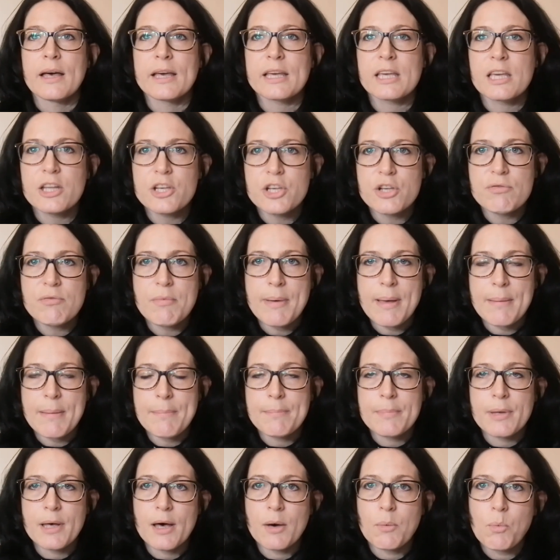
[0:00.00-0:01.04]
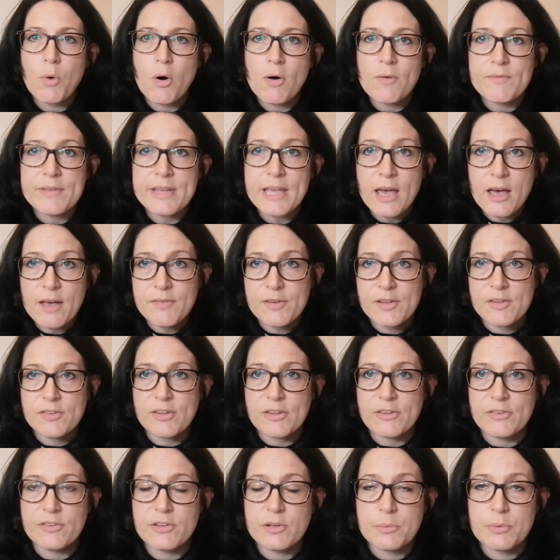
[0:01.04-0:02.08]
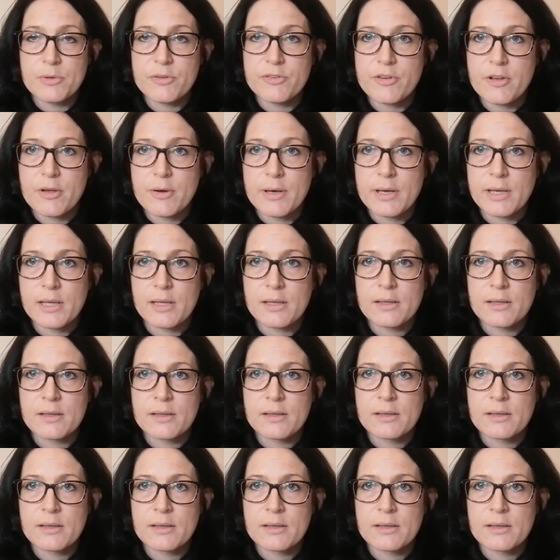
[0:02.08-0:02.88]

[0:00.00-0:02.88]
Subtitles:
And can you remember what the other sister was doing?